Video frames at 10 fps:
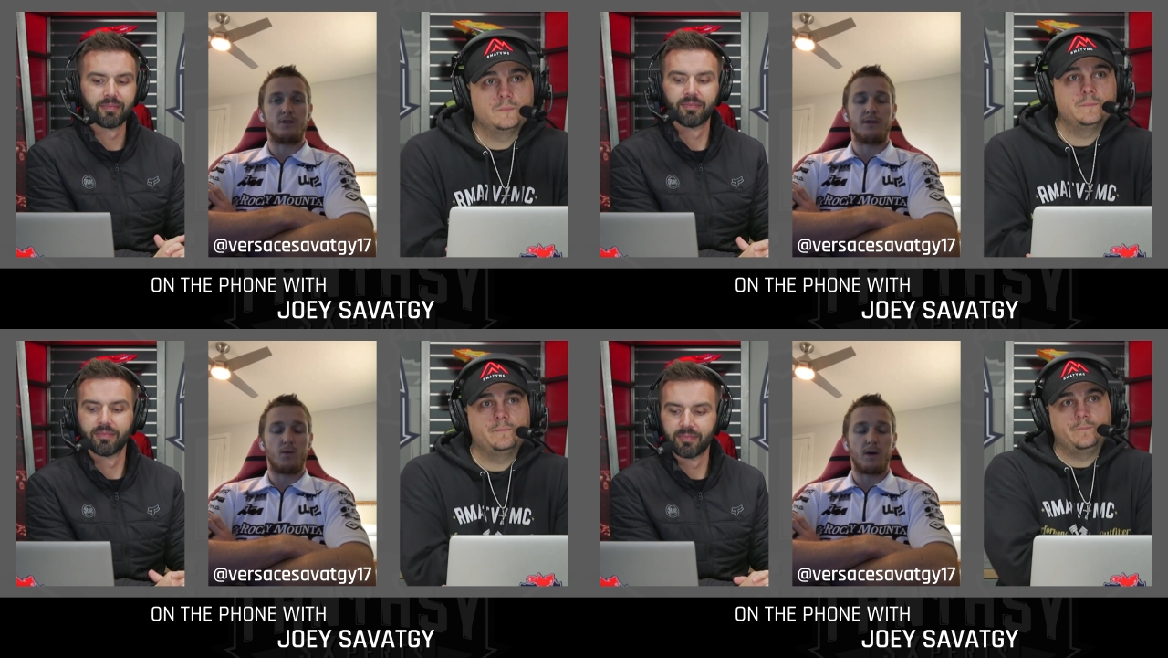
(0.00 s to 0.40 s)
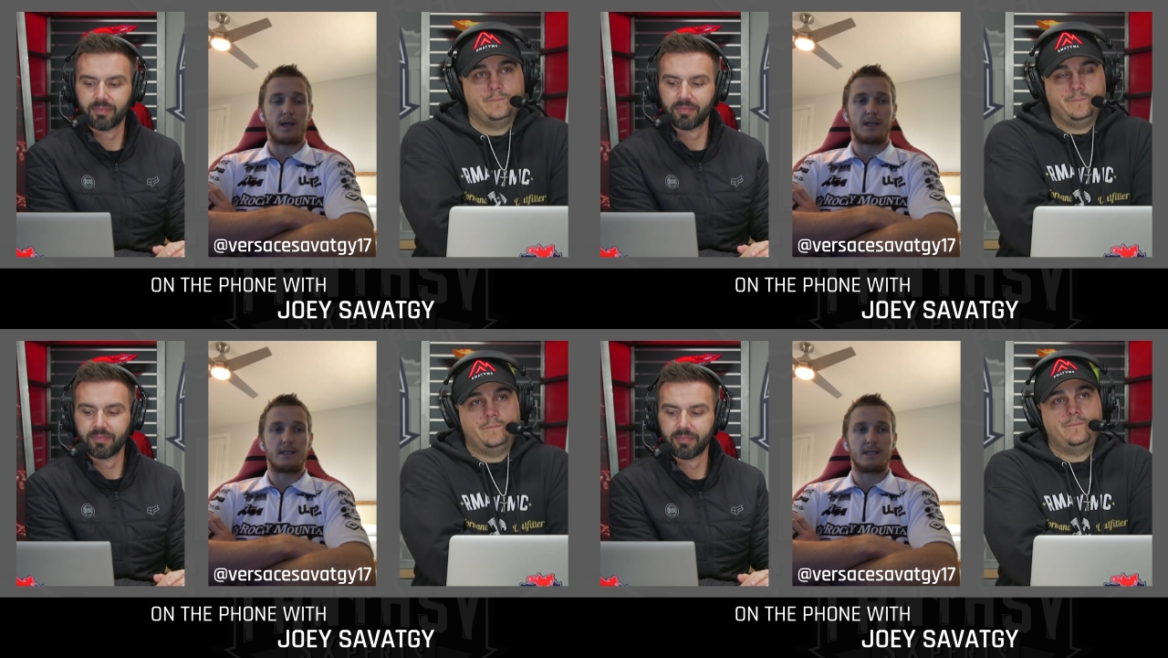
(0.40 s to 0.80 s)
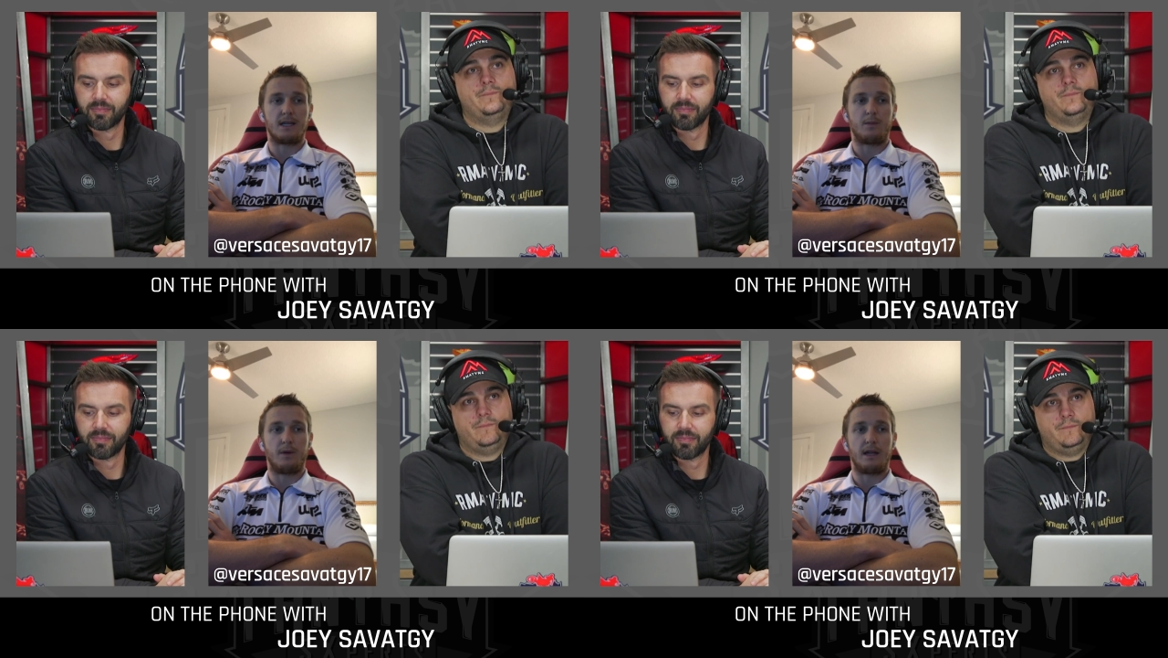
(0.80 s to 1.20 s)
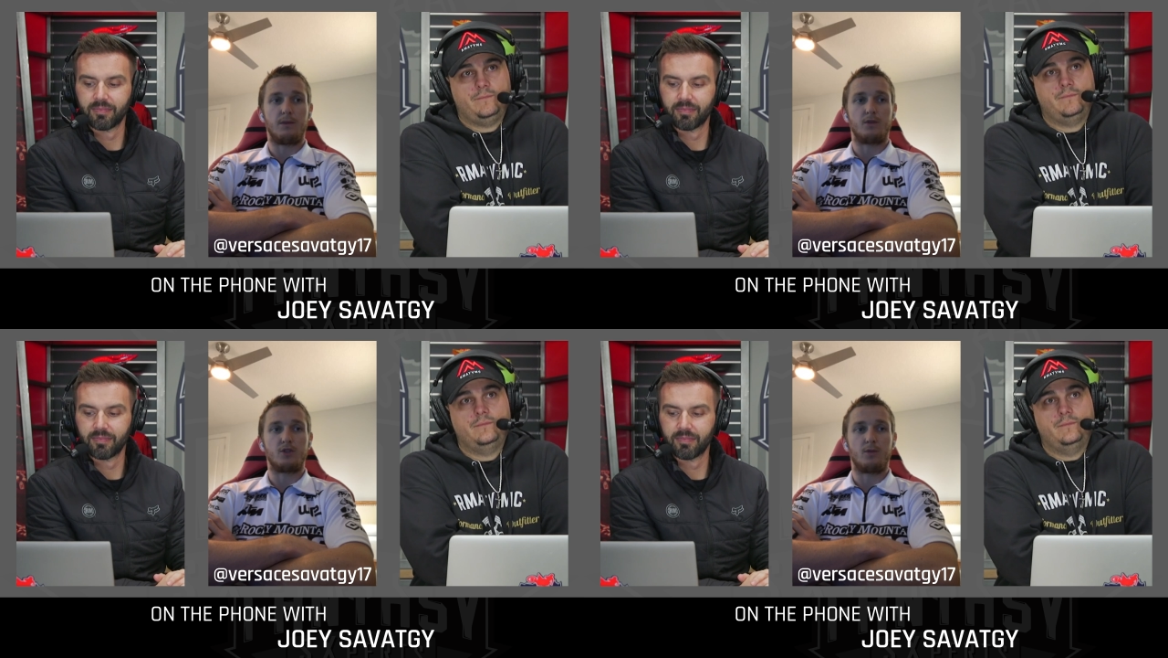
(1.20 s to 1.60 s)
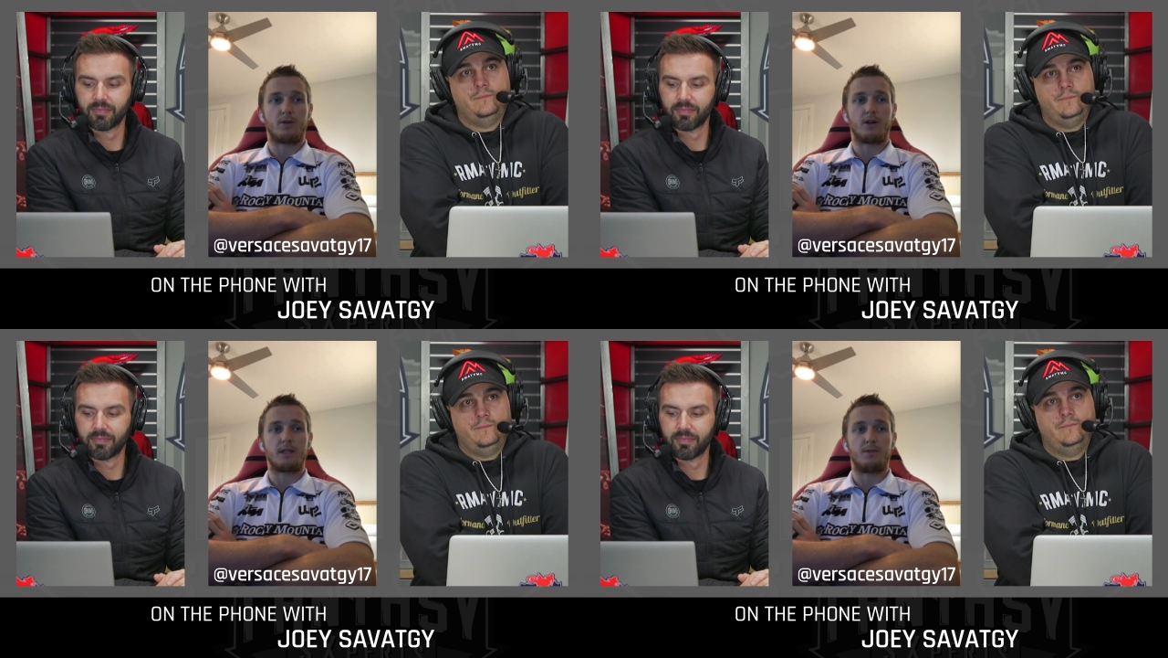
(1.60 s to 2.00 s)
Speaker 1: You never want to get sick, but with
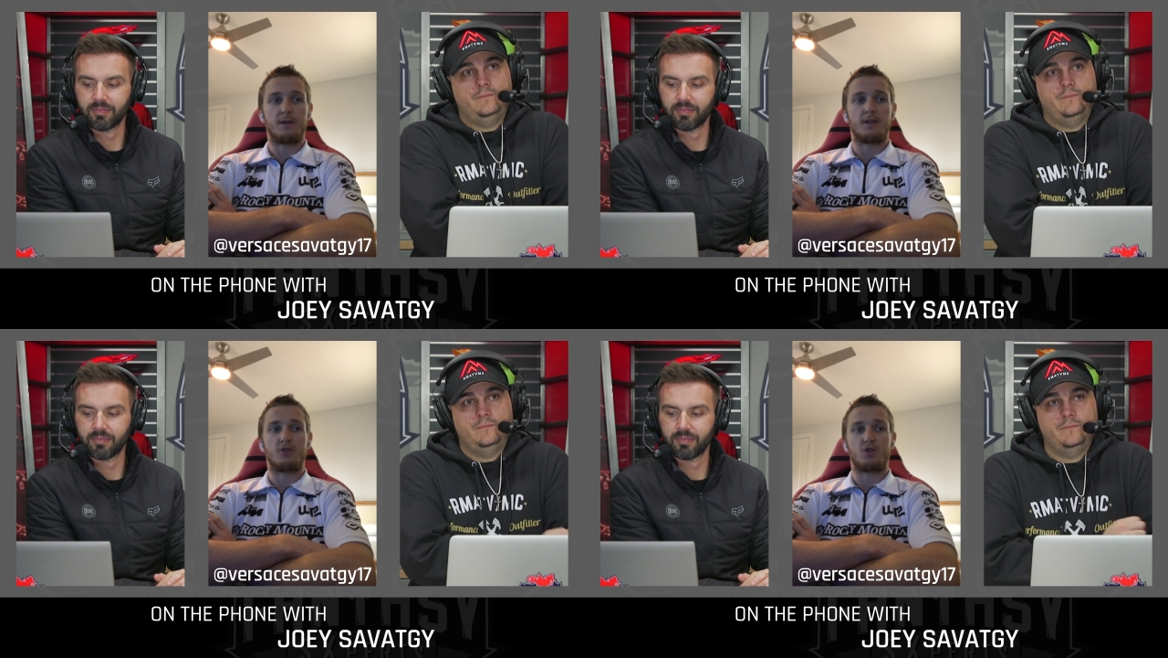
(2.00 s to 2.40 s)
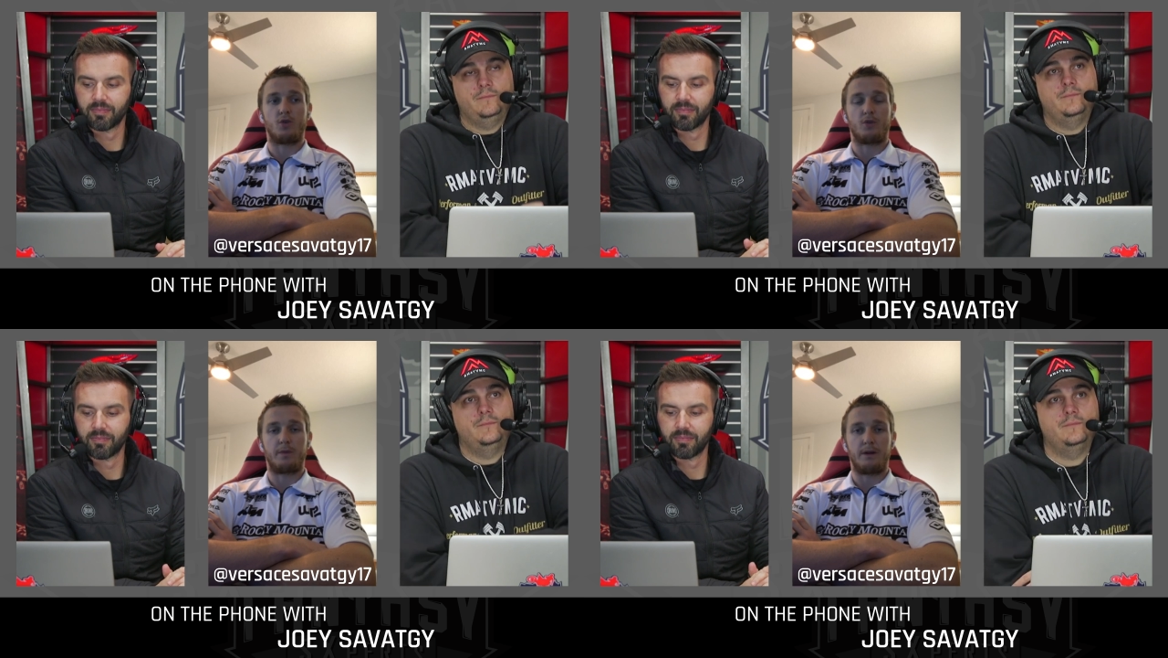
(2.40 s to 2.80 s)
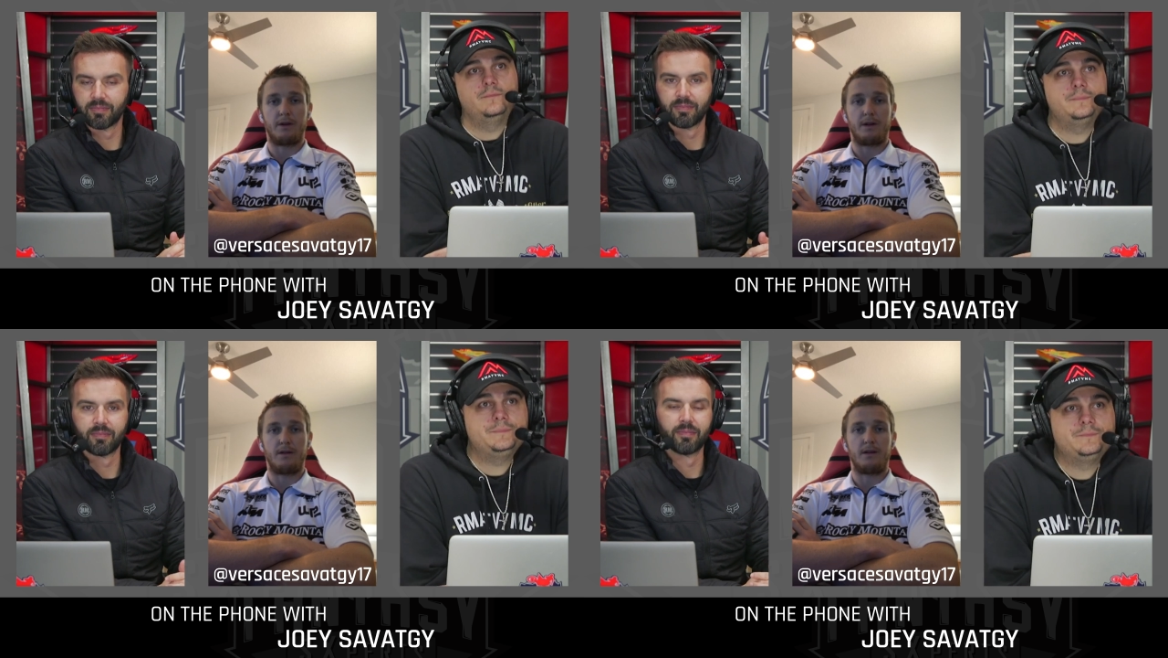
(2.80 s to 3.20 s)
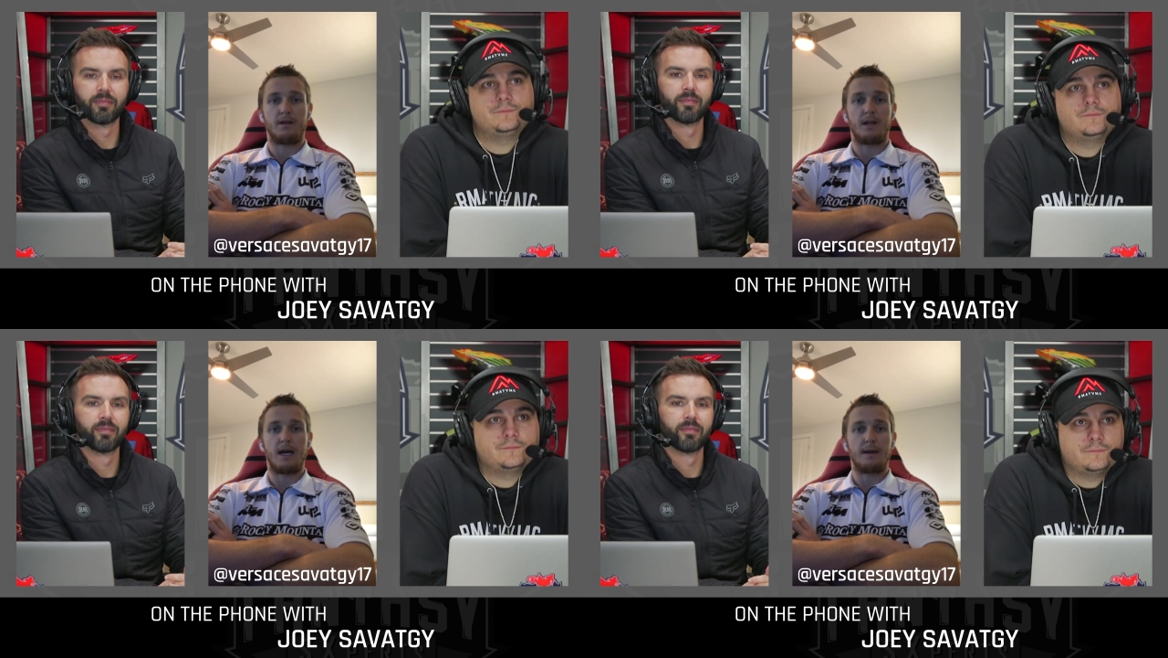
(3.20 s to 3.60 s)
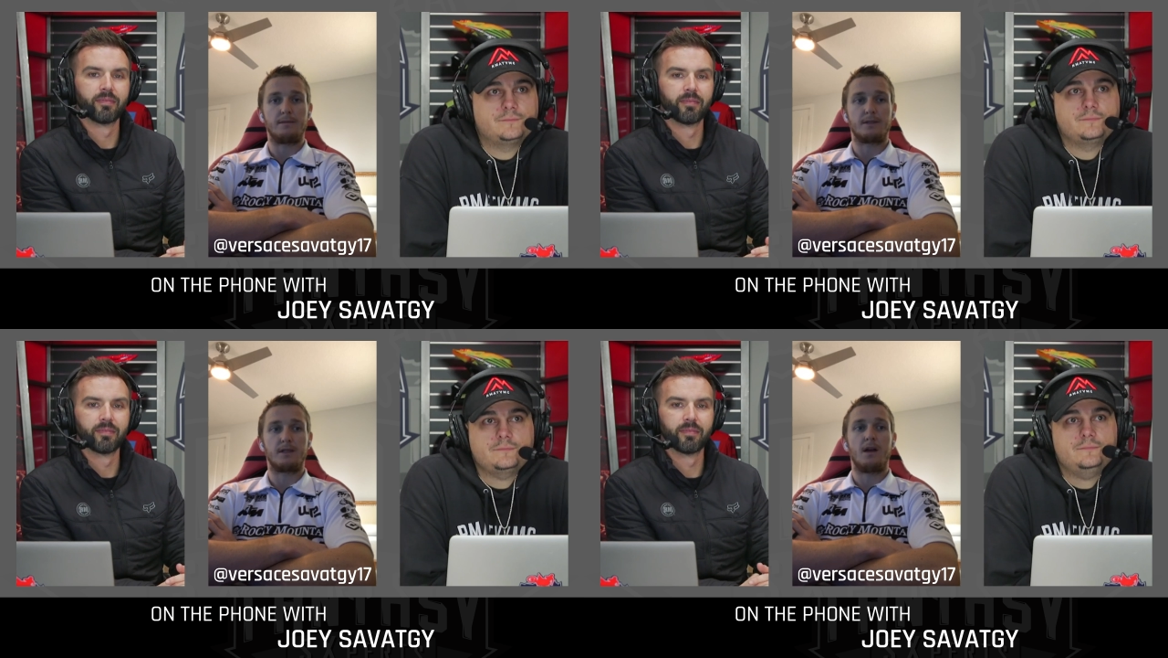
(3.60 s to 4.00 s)
Supercross being the shorter period
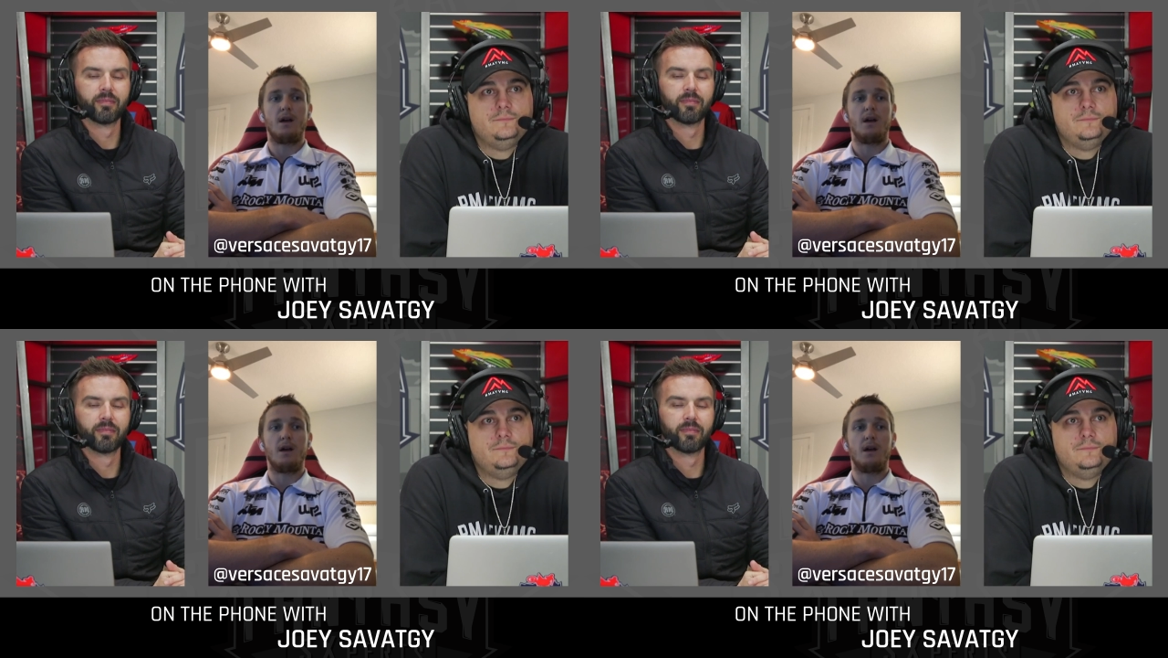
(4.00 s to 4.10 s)
times,